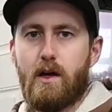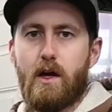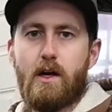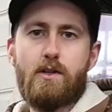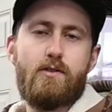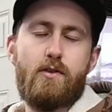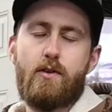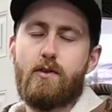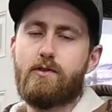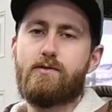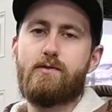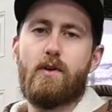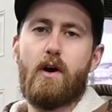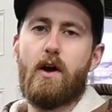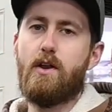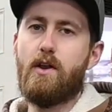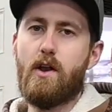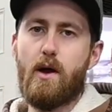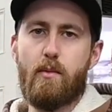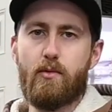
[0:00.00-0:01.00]
So there's a
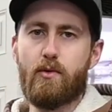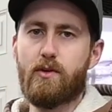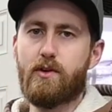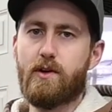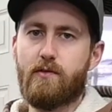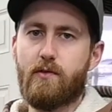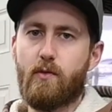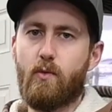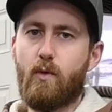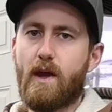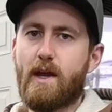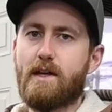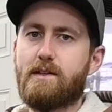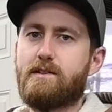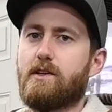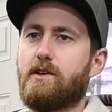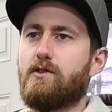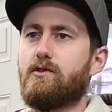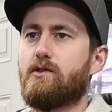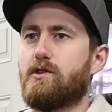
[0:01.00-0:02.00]
number of different ways
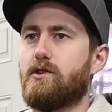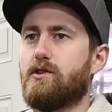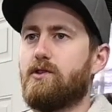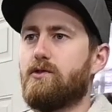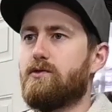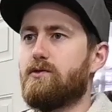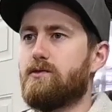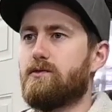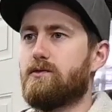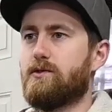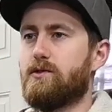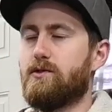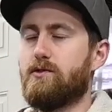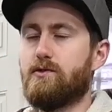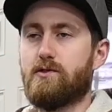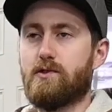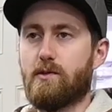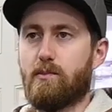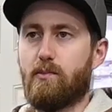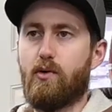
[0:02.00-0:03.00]
that you can
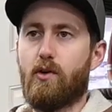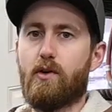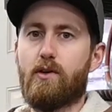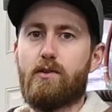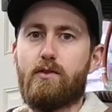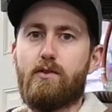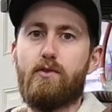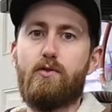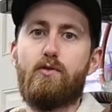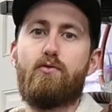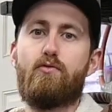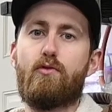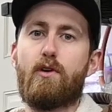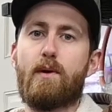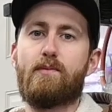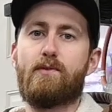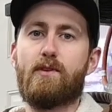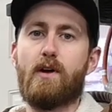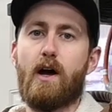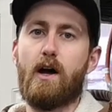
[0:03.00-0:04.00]
use to put new
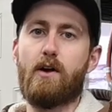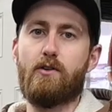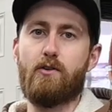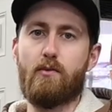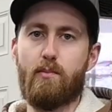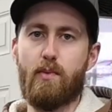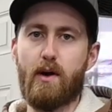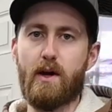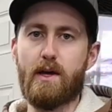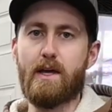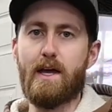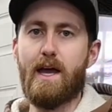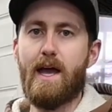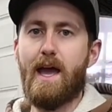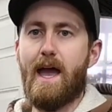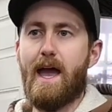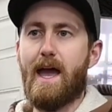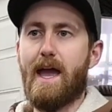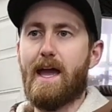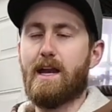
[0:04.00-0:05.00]
grips on your bike,
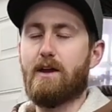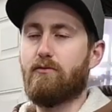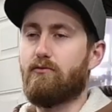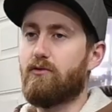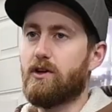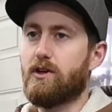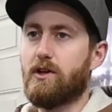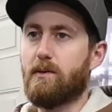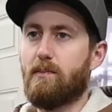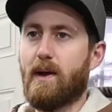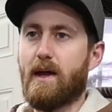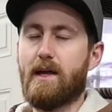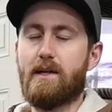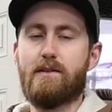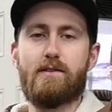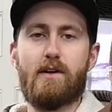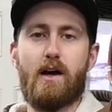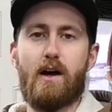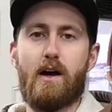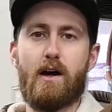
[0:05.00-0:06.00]
and it really
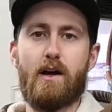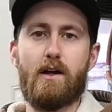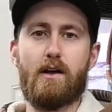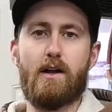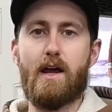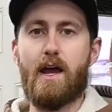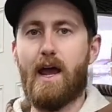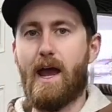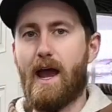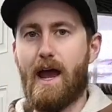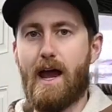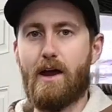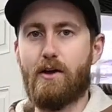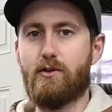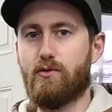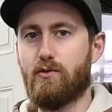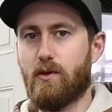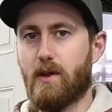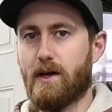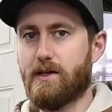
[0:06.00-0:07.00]
depends on how
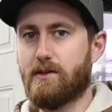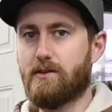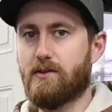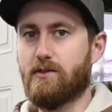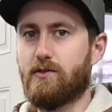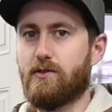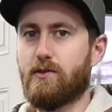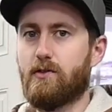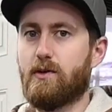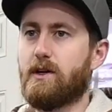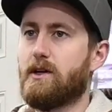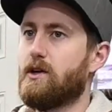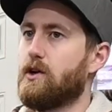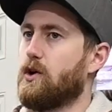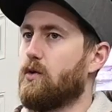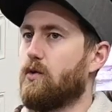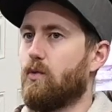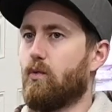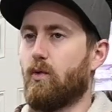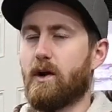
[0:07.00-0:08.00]
you like to do it,
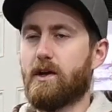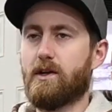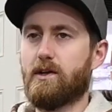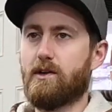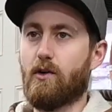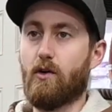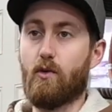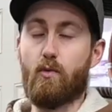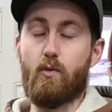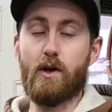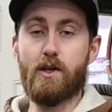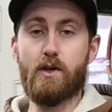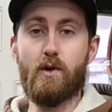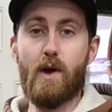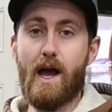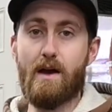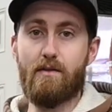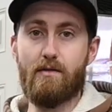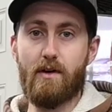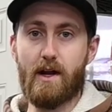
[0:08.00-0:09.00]
what you
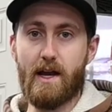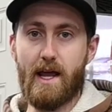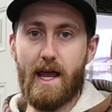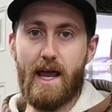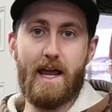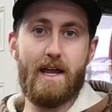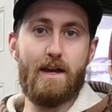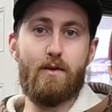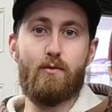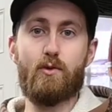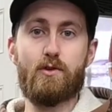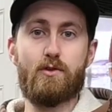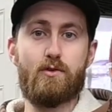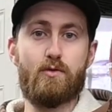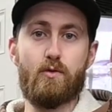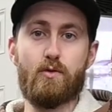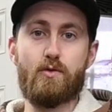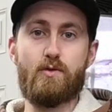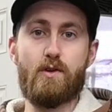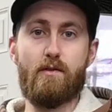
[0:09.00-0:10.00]
have on hand, and what
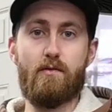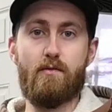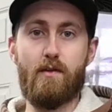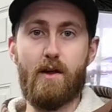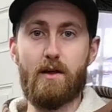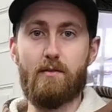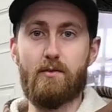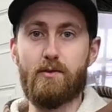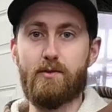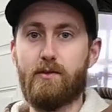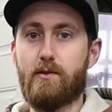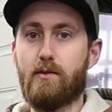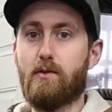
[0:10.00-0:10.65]
tools you have available to you.